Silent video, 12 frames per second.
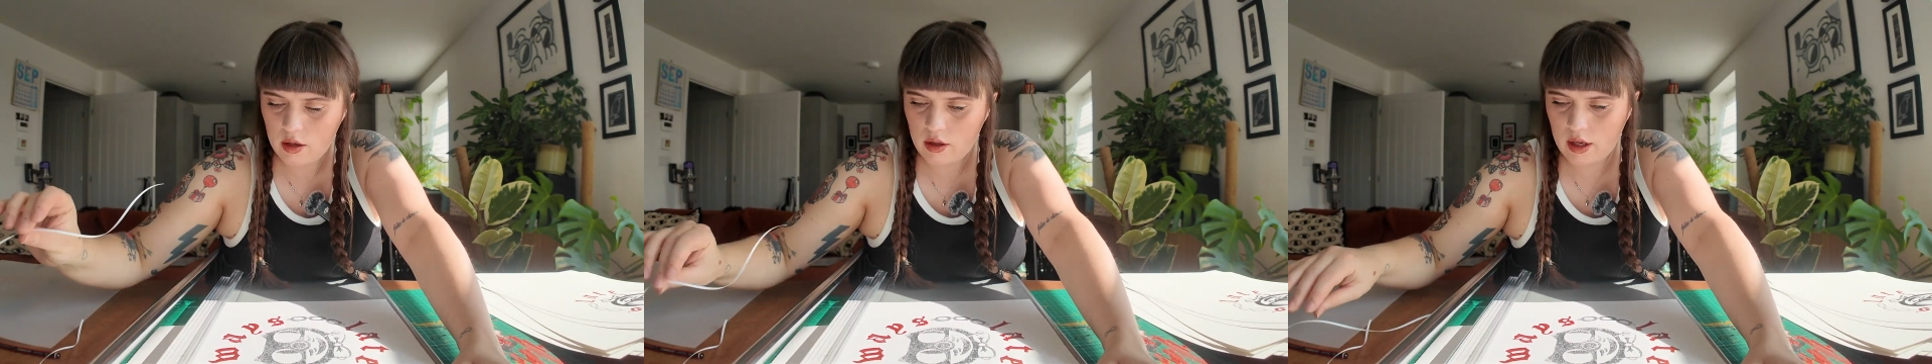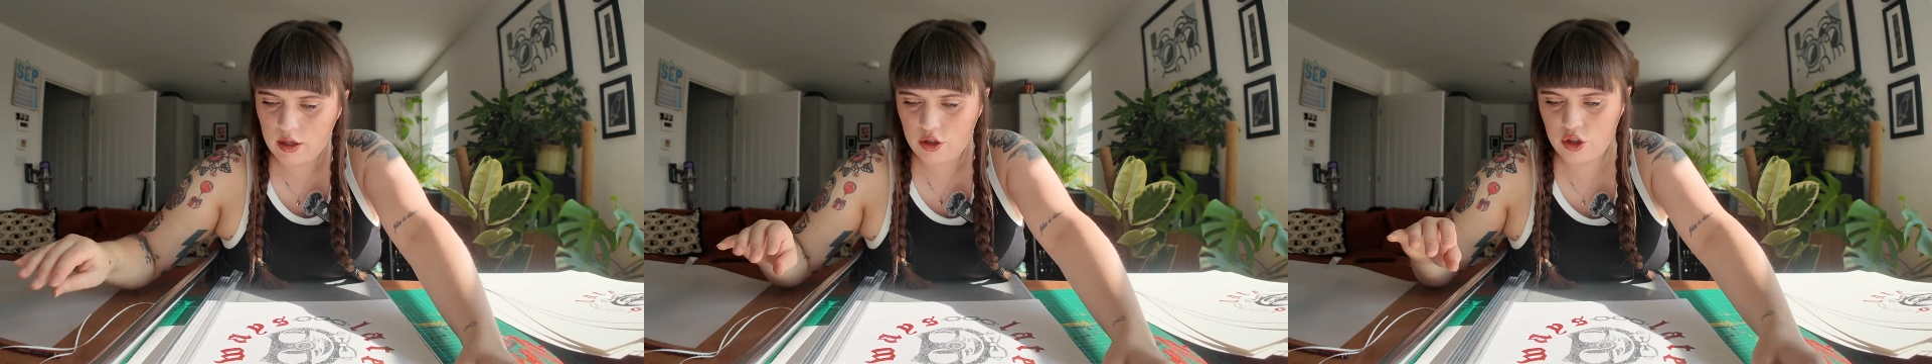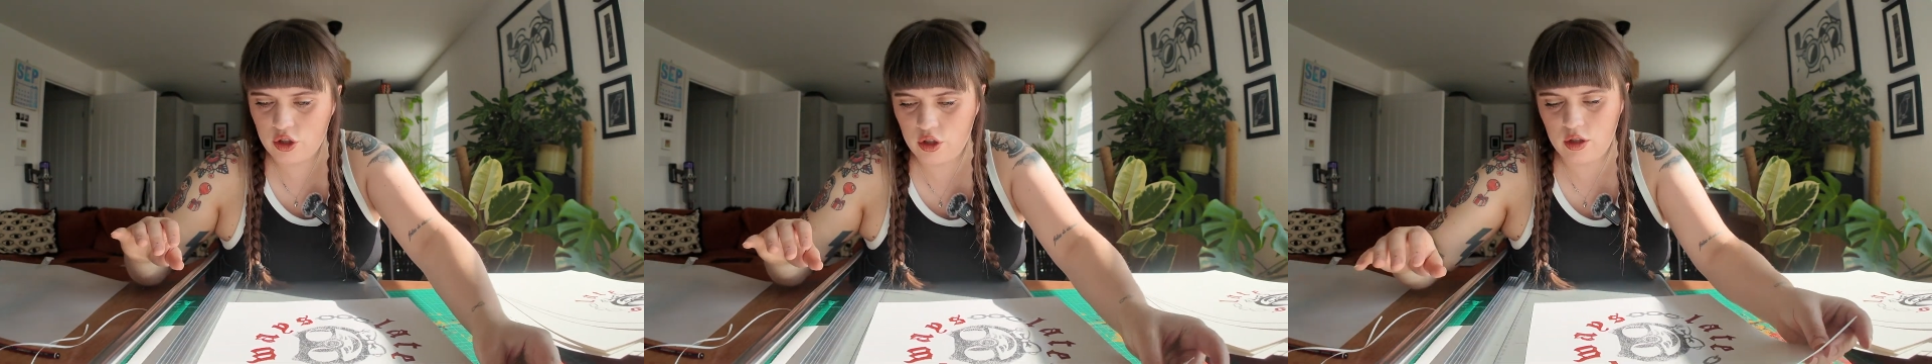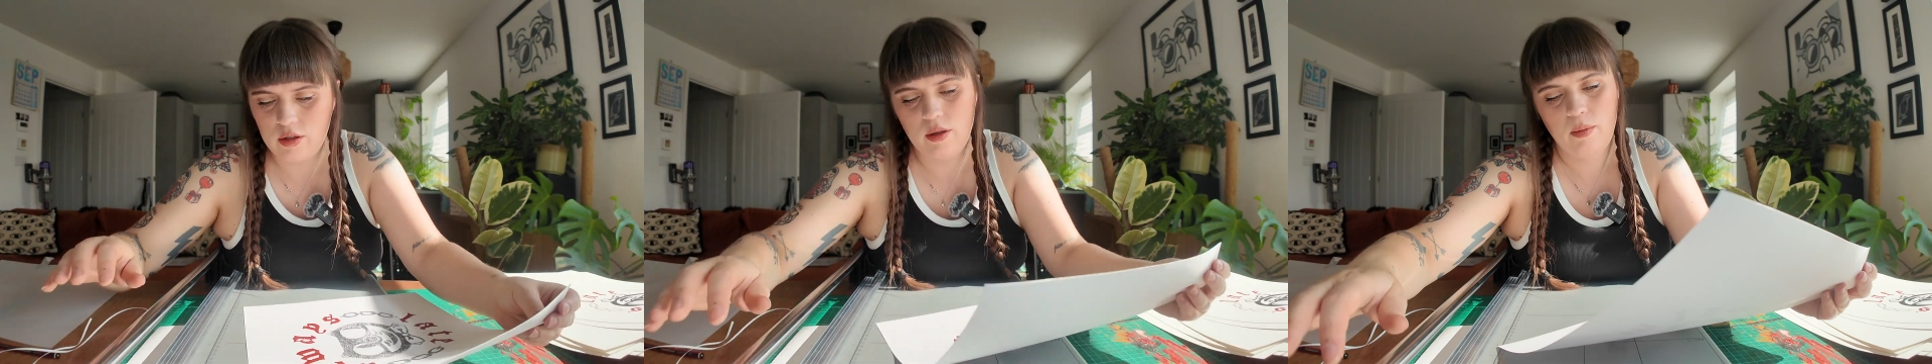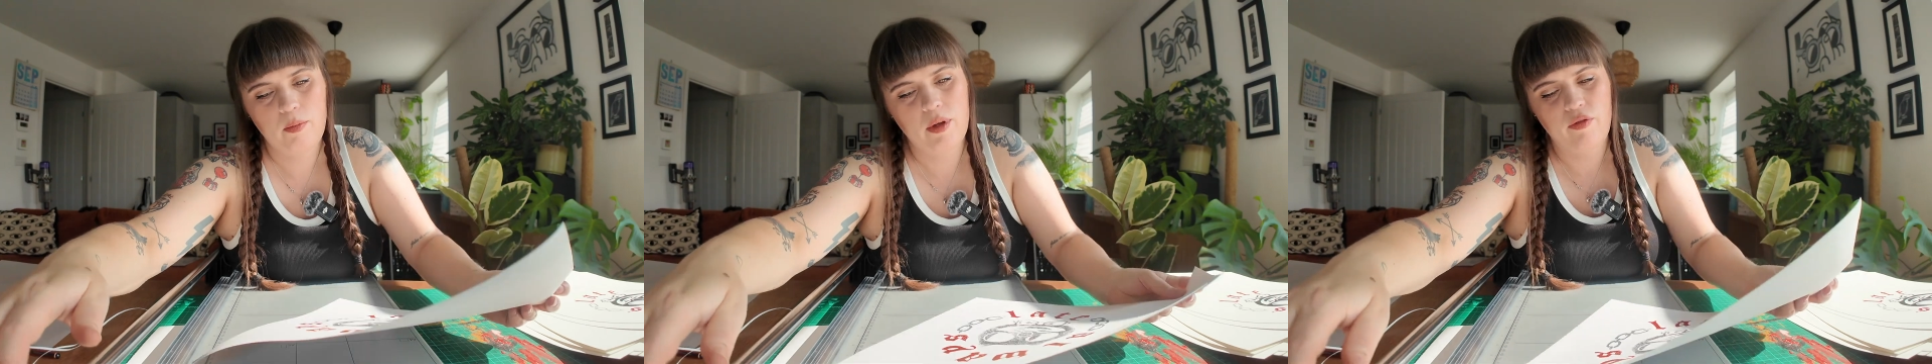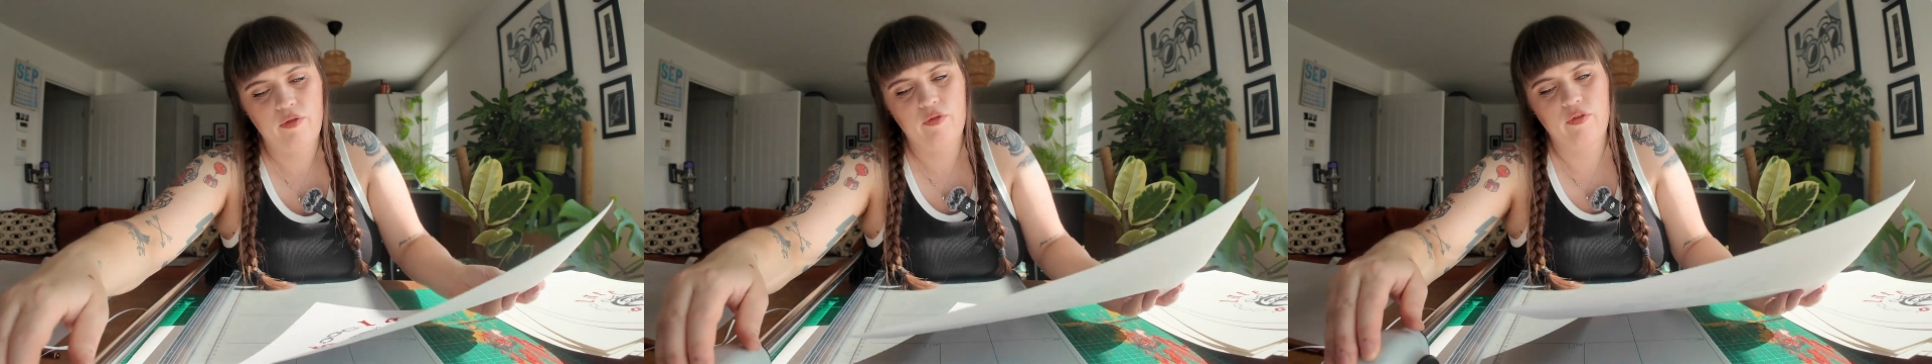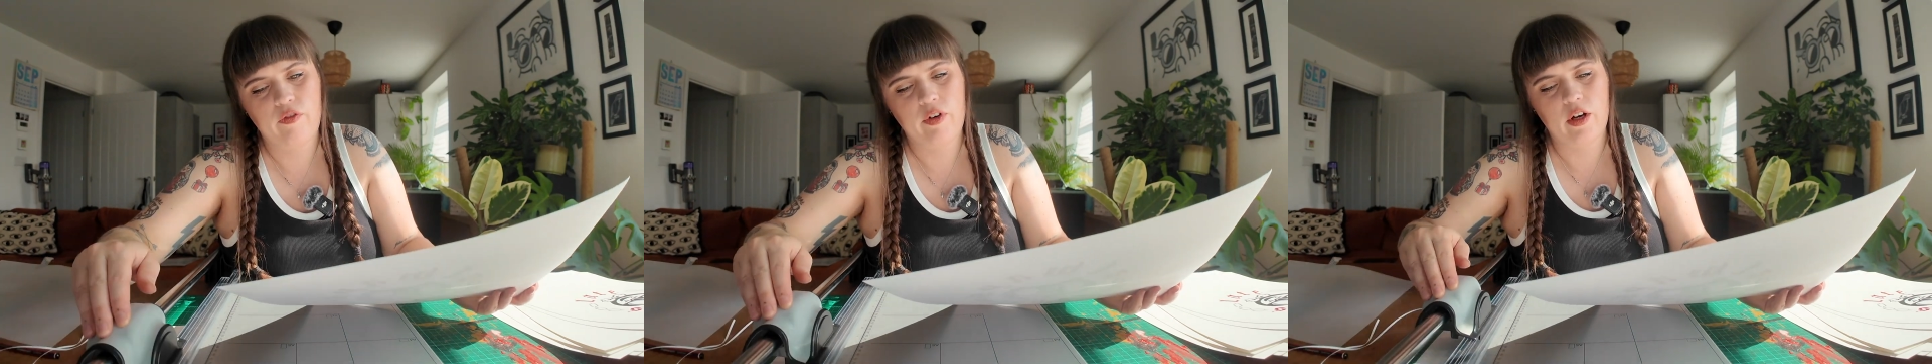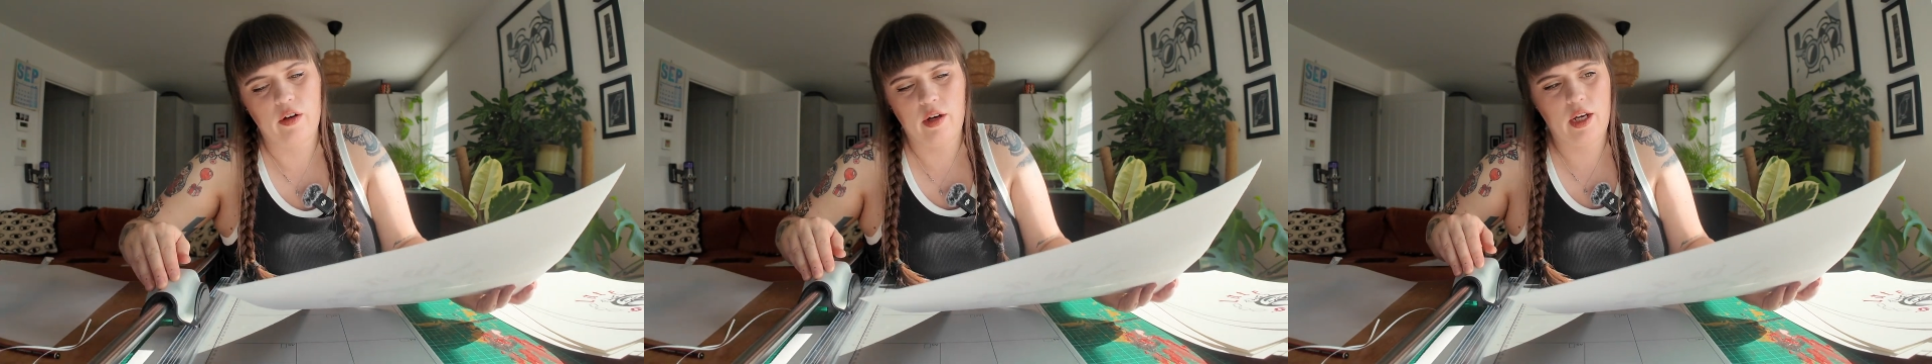that should be
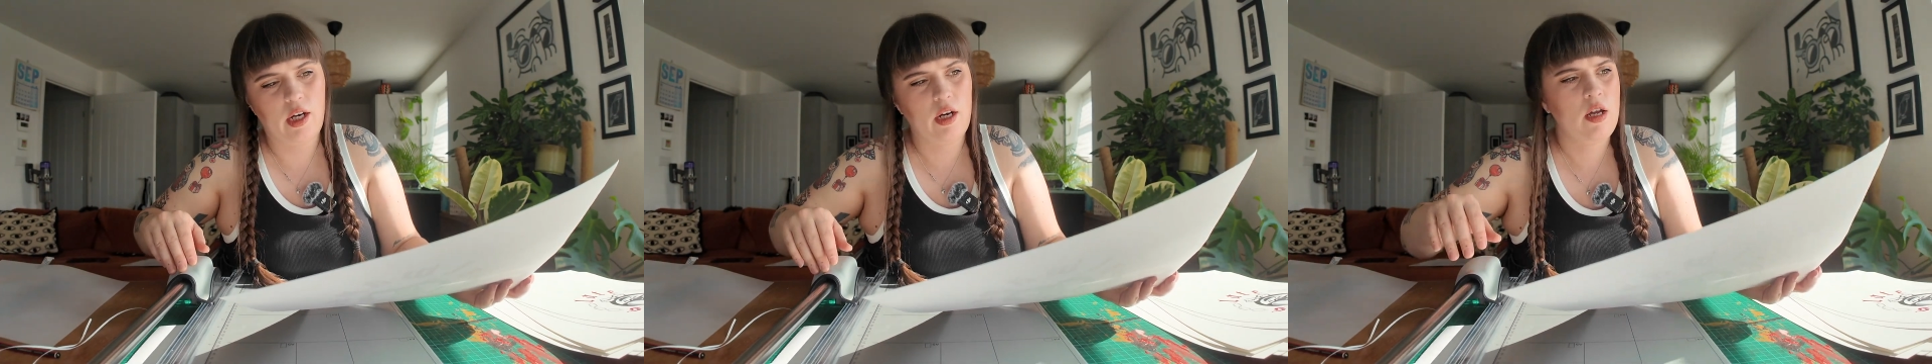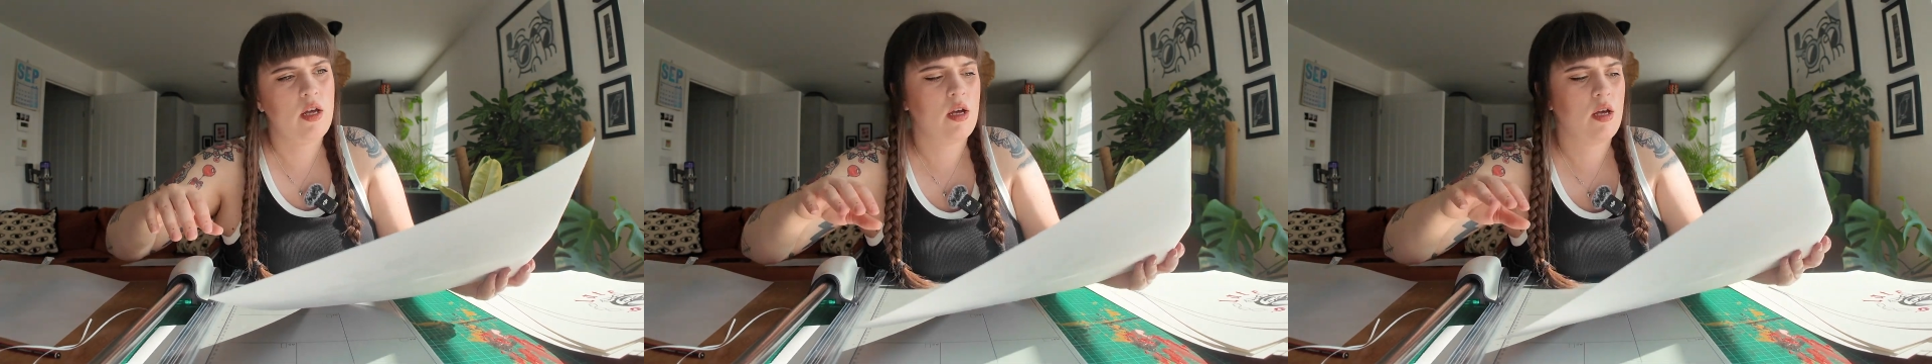fine.